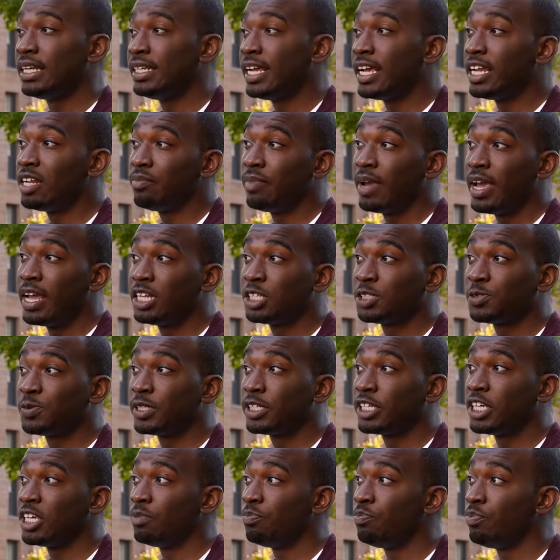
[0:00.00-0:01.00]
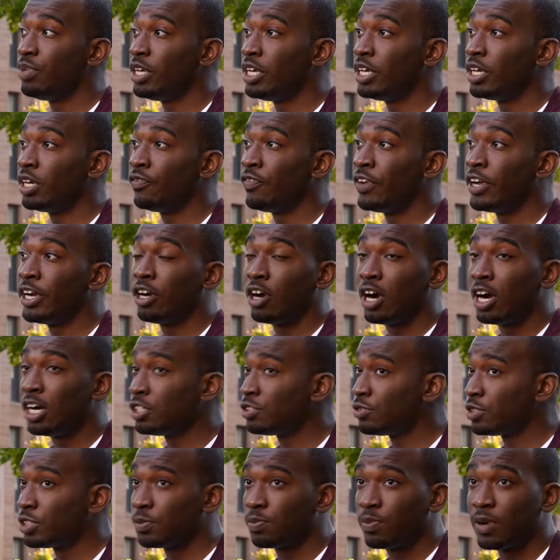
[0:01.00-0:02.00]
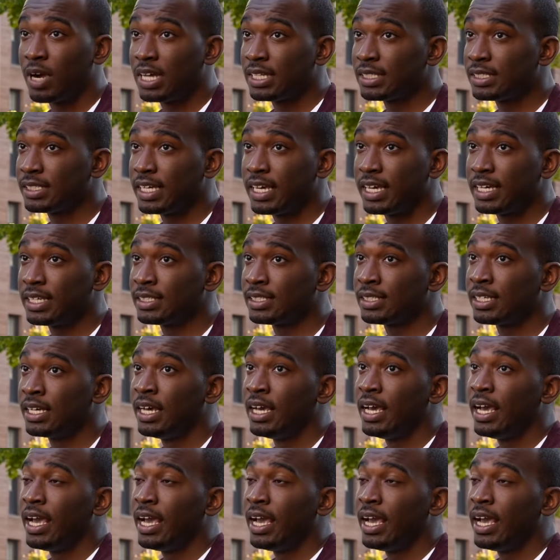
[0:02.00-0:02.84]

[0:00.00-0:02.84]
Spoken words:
Data management can be a very arduous process.